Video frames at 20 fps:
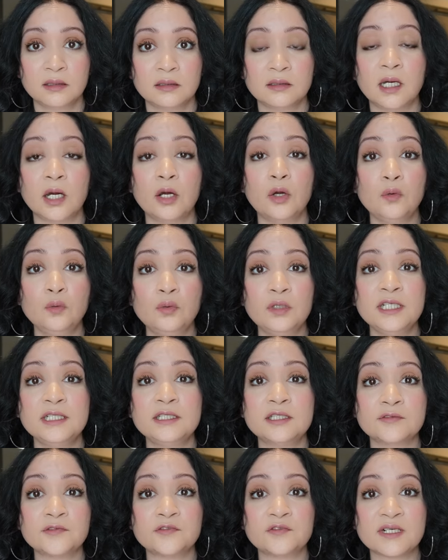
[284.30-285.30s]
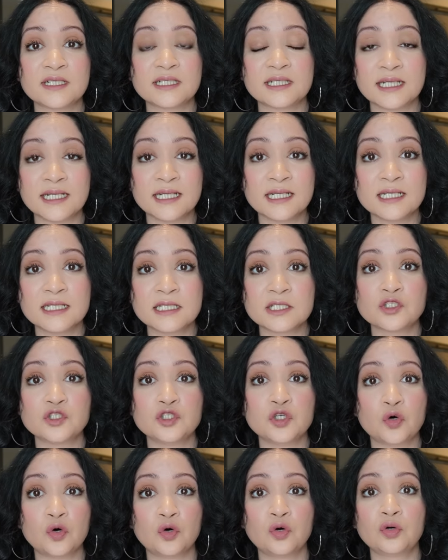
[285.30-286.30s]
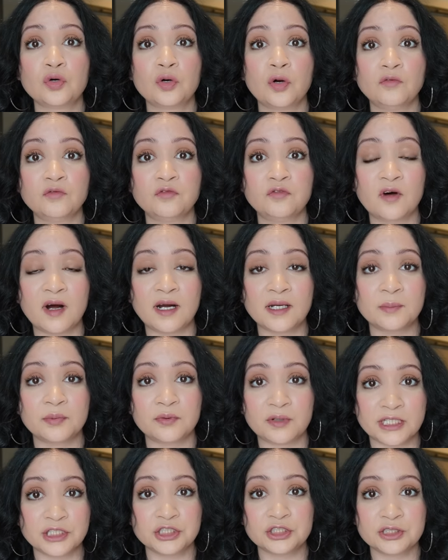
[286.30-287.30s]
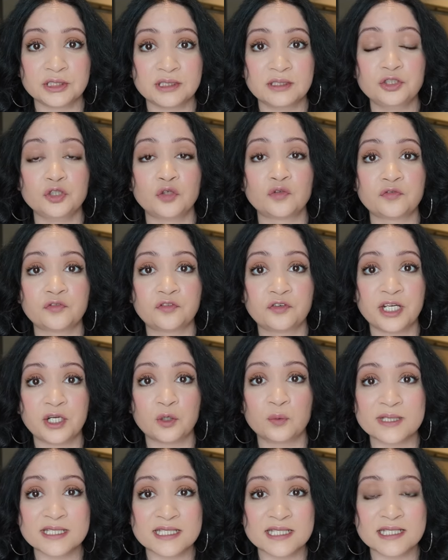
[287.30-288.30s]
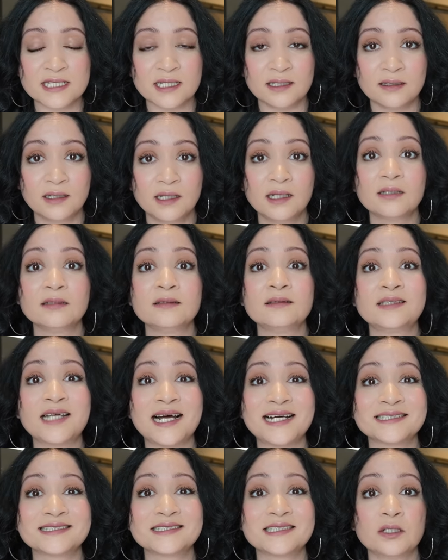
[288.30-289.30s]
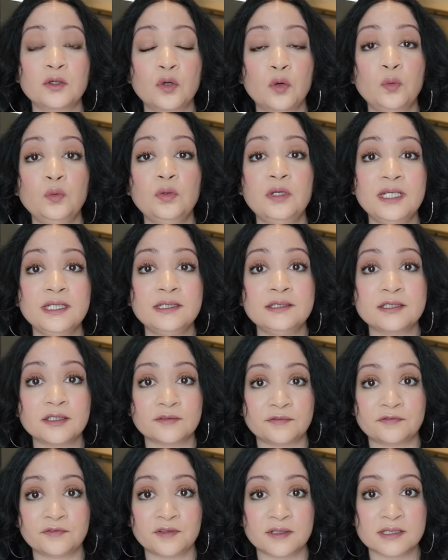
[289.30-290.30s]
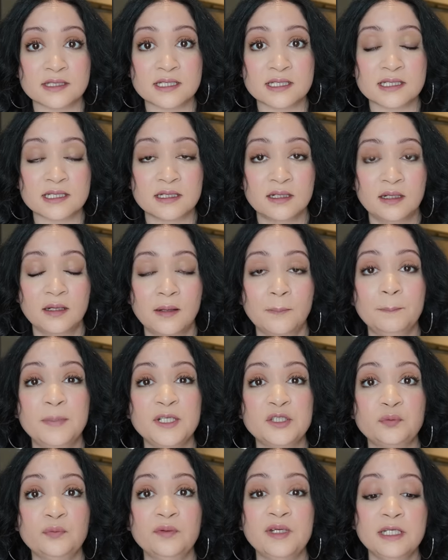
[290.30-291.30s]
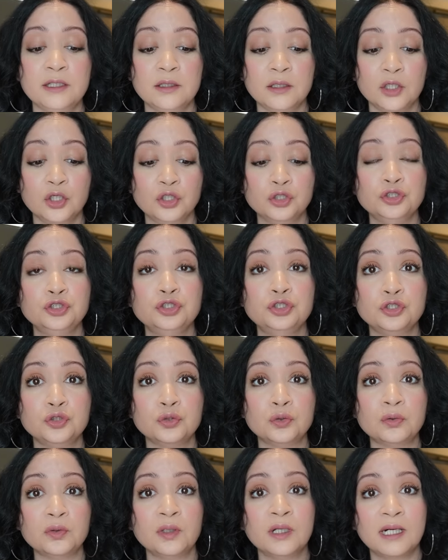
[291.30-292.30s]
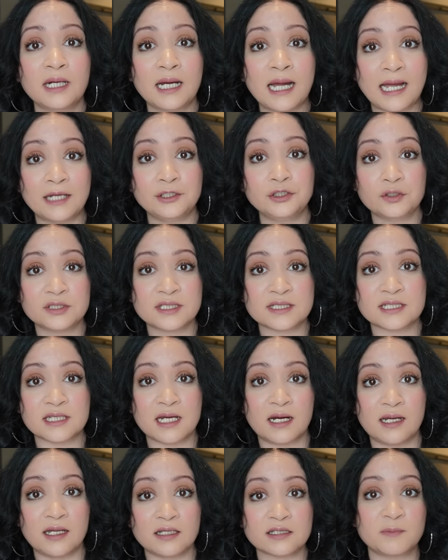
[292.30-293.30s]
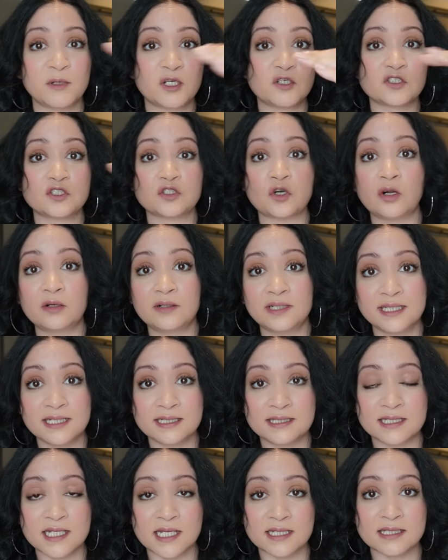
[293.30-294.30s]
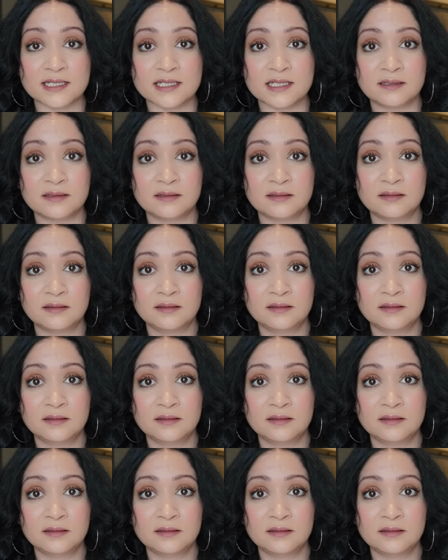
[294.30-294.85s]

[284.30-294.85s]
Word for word: The only difference is your vibration, your frequency. That's the only difference between you and your desires, because it already exists.